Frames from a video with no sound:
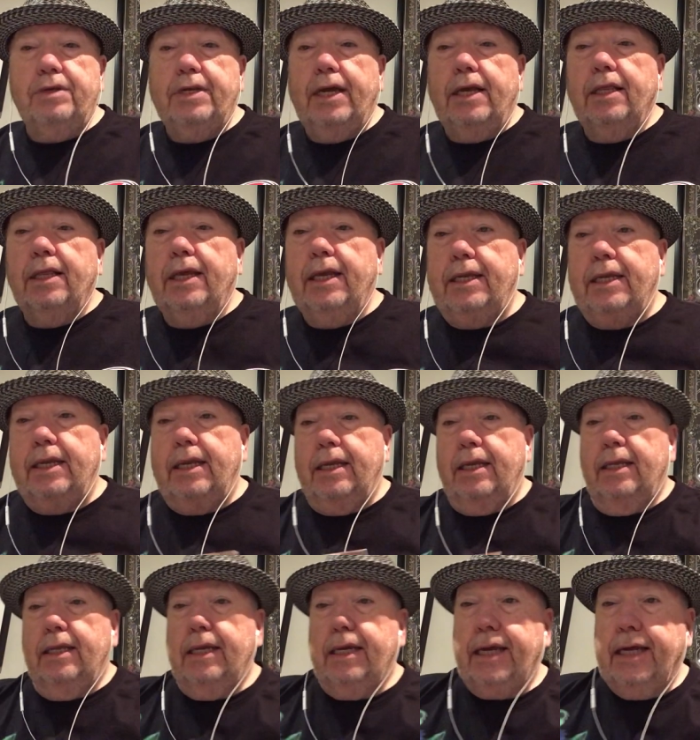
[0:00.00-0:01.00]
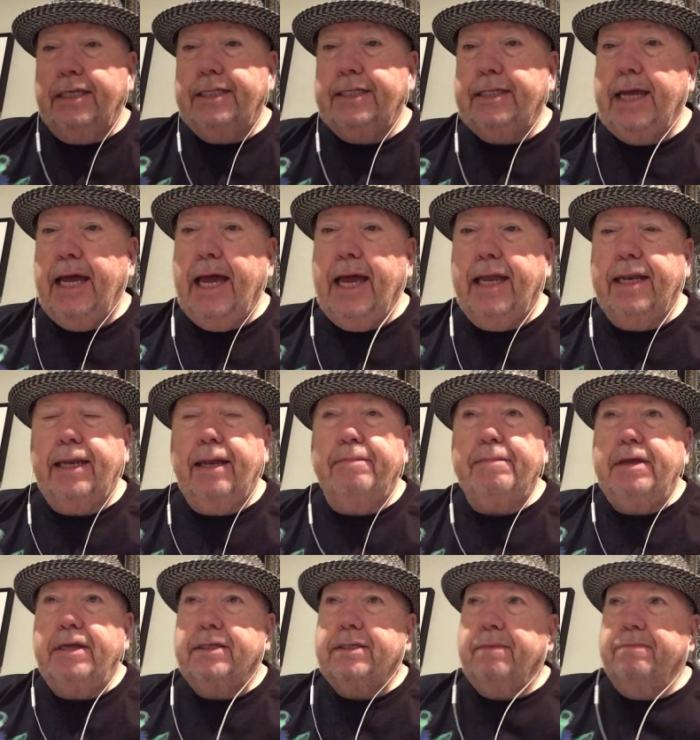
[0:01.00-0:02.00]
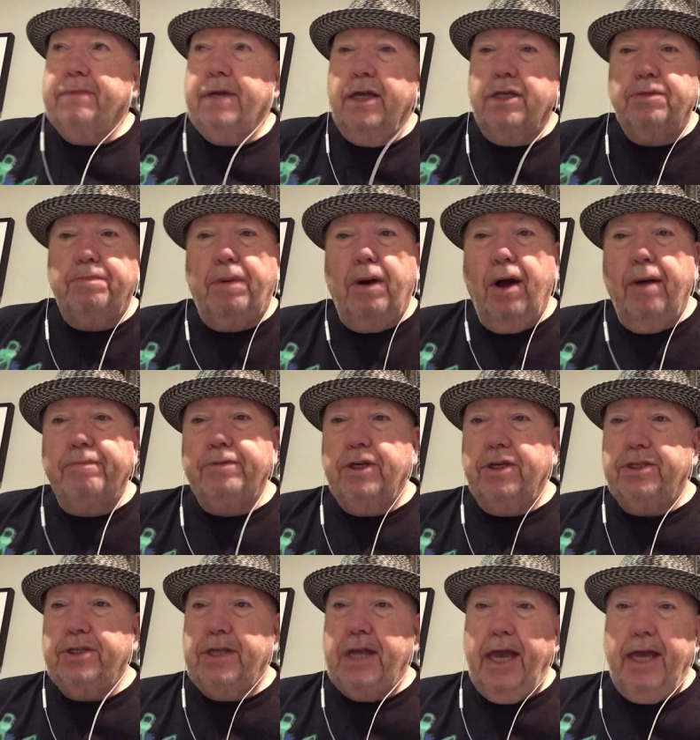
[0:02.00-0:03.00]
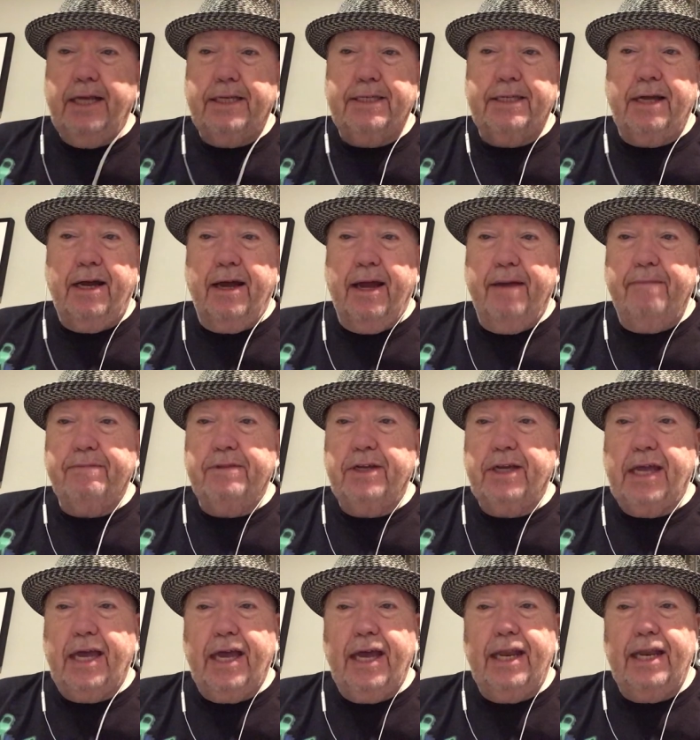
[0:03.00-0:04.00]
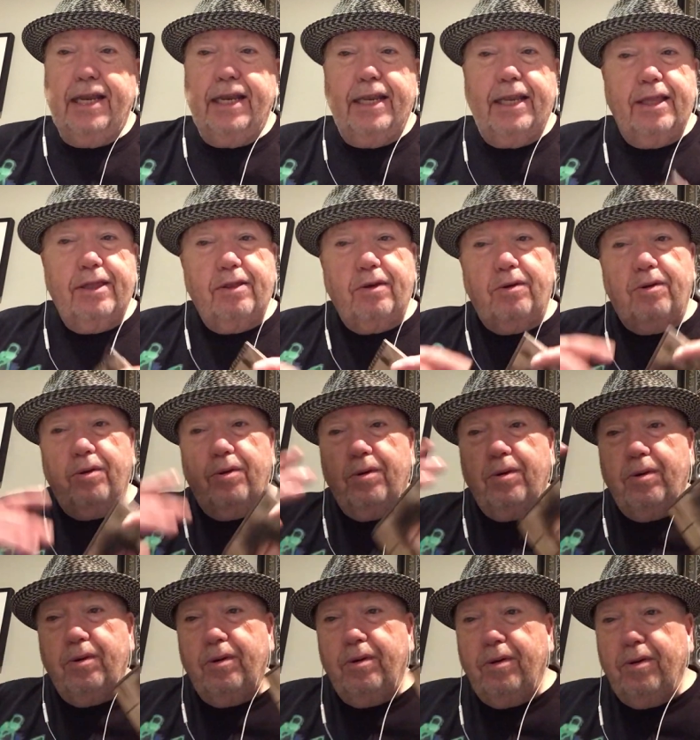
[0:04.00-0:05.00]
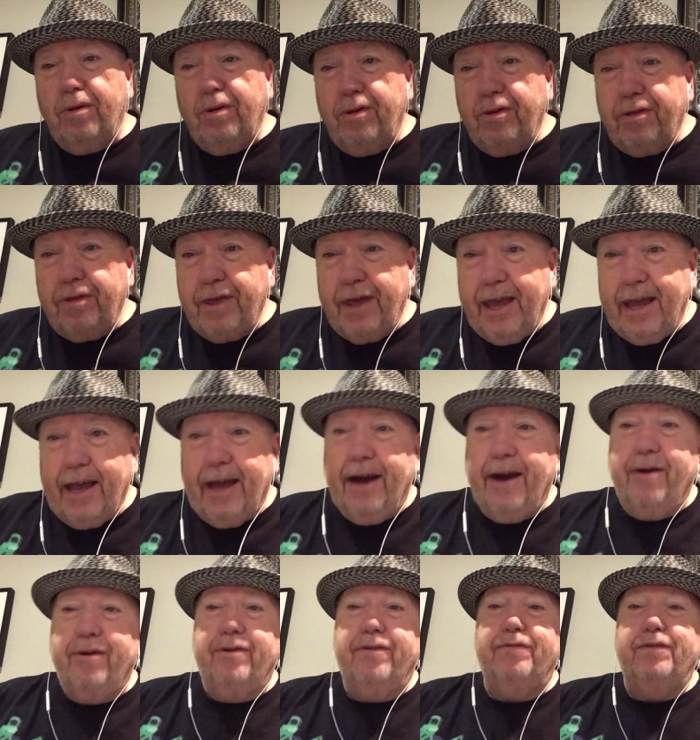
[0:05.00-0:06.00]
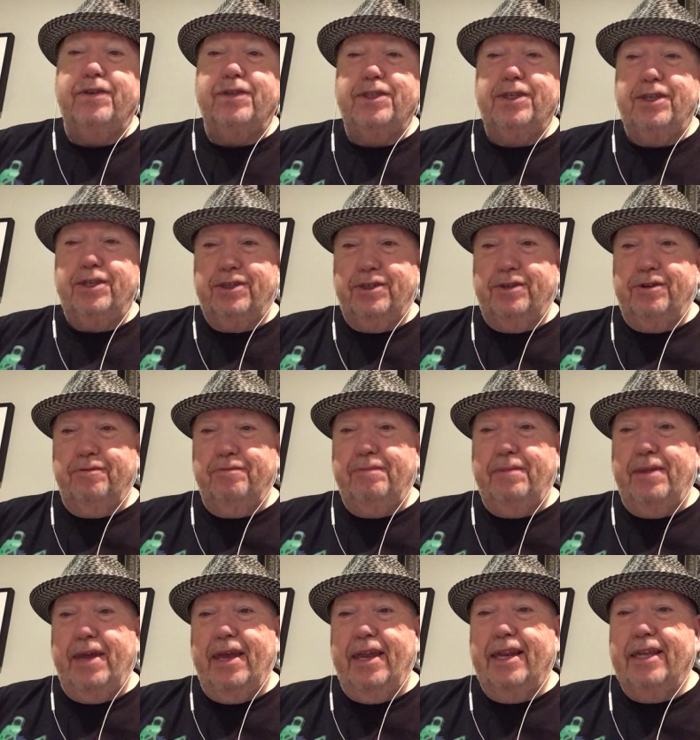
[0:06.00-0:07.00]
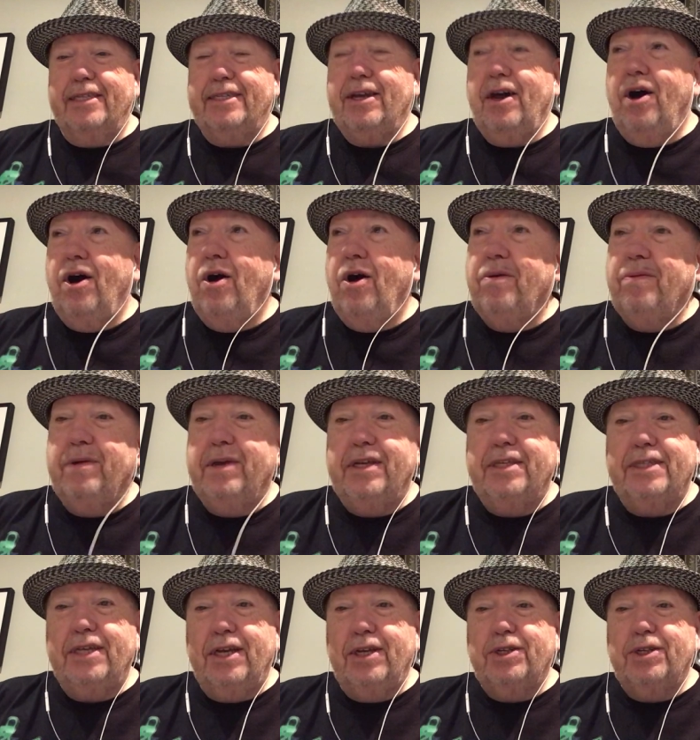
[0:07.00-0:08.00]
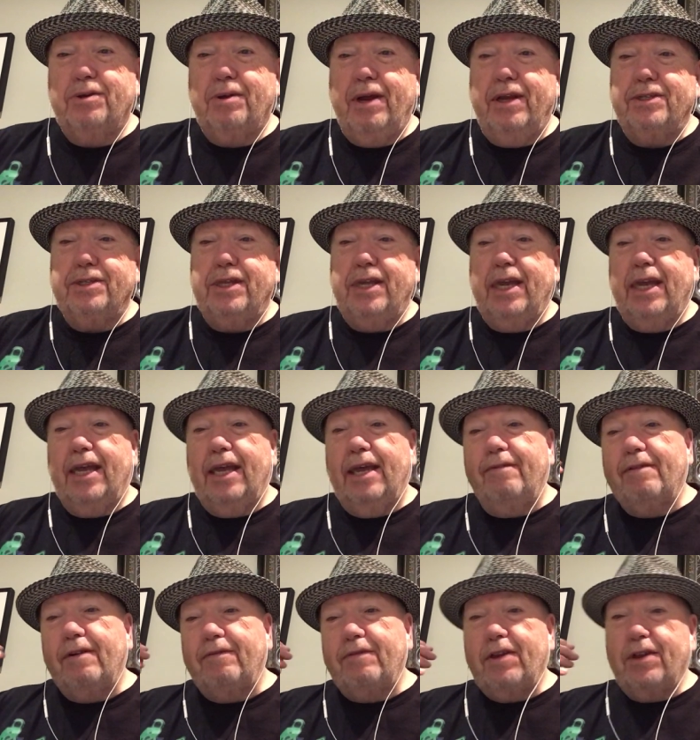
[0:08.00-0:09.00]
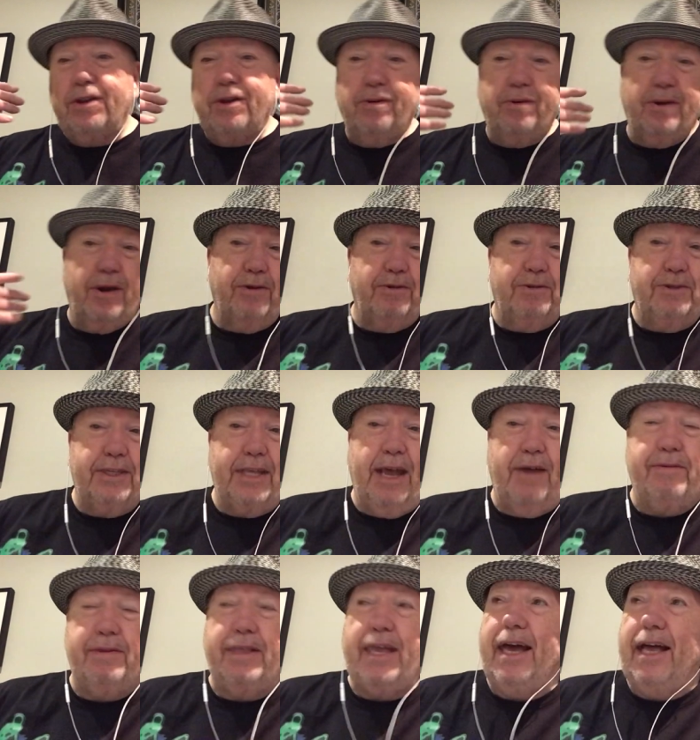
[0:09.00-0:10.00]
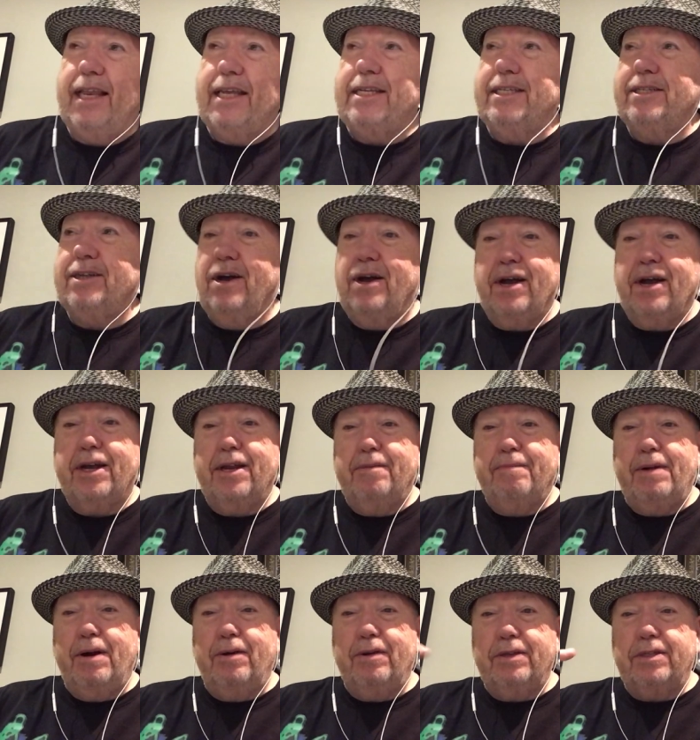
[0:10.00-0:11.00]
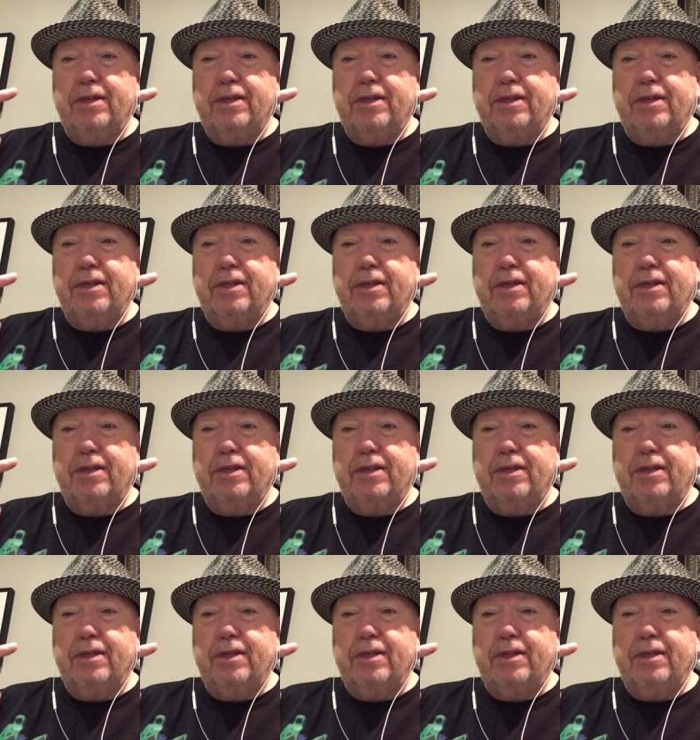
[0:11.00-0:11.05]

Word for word: Dylan. Like I said, I mean, sometimes Bob just takes time to get the whole thing out of his system, and it's always interesting, even if you don't understand what the hell he's talking about.